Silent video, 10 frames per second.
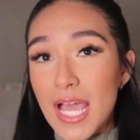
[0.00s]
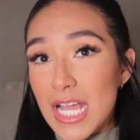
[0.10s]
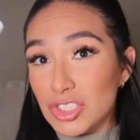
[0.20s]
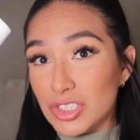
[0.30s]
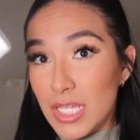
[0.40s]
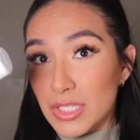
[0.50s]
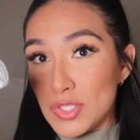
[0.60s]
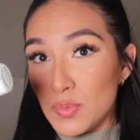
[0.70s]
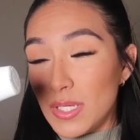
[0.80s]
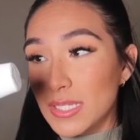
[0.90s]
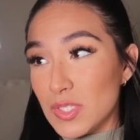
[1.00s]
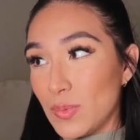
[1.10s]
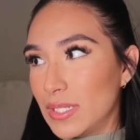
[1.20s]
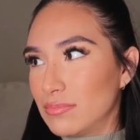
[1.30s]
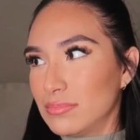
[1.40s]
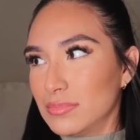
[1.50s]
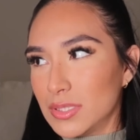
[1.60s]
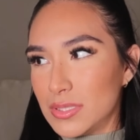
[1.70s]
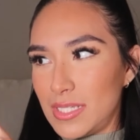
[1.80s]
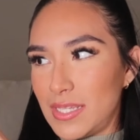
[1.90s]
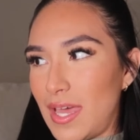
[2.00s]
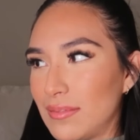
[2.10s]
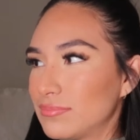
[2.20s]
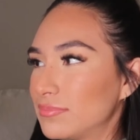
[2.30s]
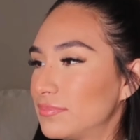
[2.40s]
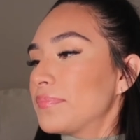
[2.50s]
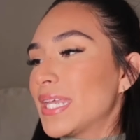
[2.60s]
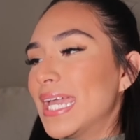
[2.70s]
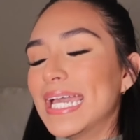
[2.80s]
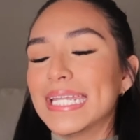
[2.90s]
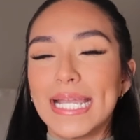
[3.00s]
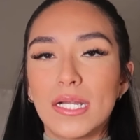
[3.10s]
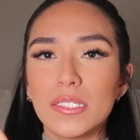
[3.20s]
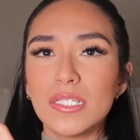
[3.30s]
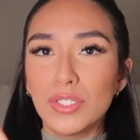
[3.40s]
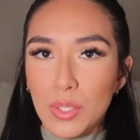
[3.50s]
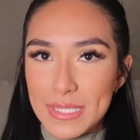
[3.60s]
I just got this one, that's why it looks like that. And I got the low